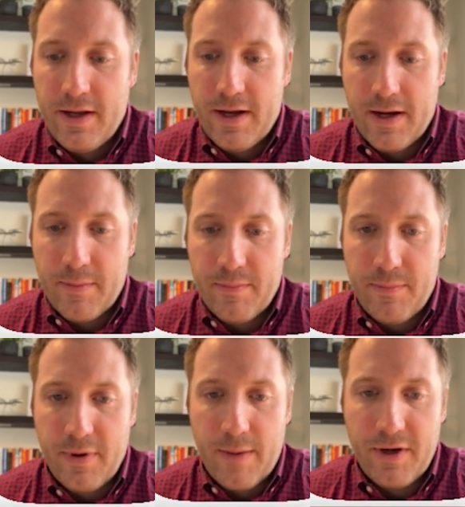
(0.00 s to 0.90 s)

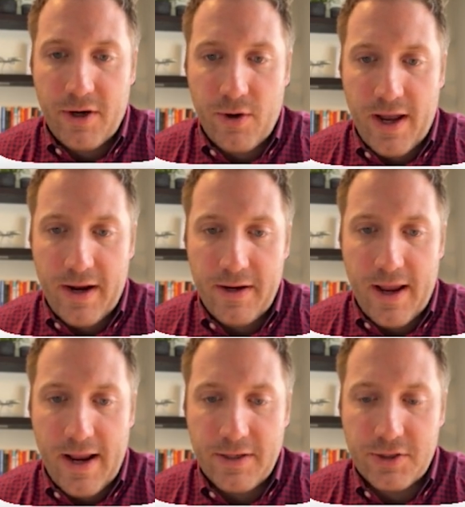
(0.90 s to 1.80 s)
But I'm going to go ahead
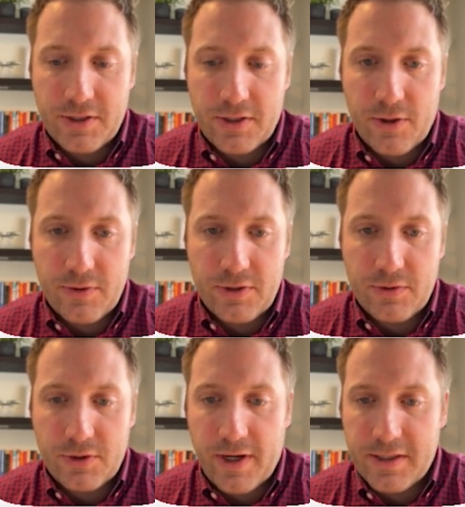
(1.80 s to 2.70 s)
and just go
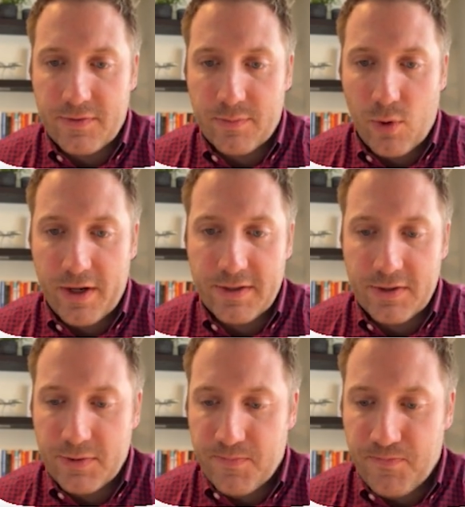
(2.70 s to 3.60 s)
to transfer points.